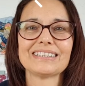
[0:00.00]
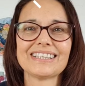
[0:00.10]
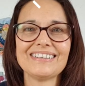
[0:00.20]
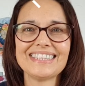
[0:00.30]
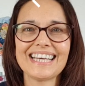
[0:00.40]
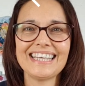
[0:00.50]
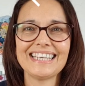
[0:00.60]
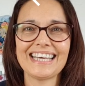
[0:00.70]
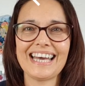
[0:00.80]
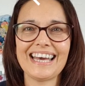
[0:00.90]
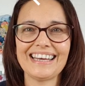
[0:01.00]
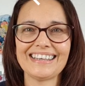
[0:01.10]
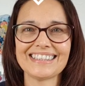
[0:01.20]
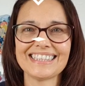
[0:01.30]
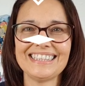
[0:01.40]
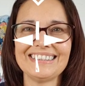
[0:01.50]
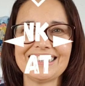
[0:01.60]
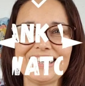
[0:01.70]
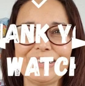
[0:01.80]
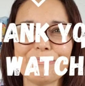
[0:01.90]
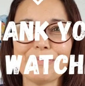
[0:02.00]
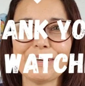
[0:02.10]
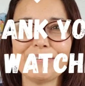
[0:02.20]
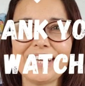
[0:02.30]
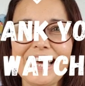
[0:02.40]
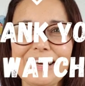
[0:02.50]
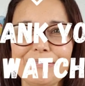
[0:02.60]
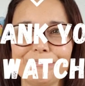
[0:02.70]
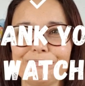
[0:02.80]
So take care and I'll see you soon. Bye for now.